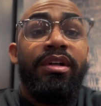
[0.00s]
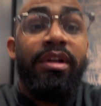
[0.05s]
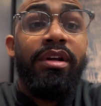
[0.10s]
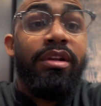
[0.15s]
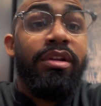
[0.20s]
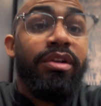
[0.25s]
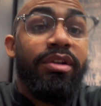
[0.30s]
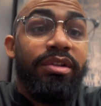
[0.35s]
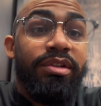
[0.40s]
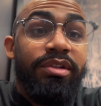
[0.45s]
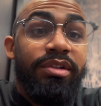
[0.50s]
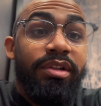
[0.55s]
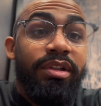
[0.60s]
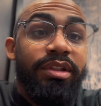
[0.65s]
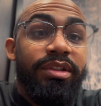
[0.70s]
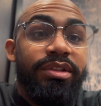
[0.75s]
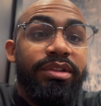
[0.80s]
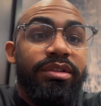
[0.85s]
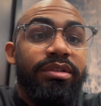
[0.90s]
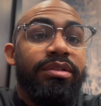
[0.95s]
Looked
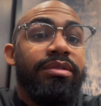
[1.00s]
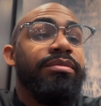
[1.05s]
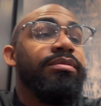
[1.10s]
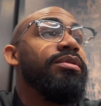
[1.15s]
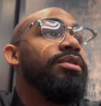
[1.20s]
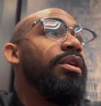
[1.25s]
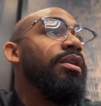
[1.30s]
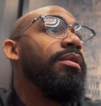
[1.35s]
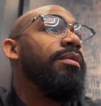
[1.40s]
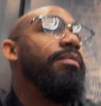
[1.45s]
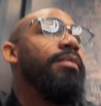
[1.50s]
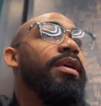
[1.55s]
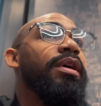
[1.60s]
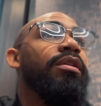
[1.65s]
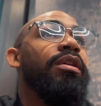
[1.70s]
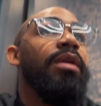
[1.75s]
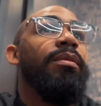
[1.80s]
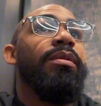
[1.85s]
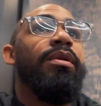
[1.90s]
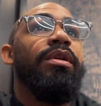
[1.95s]
delicious. So I may
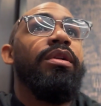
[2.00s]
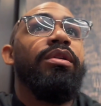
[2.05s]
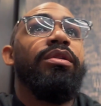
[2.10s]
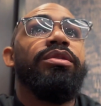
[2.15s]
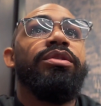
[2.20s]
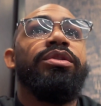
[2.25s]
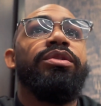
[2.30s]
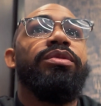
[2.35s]
grab one of those as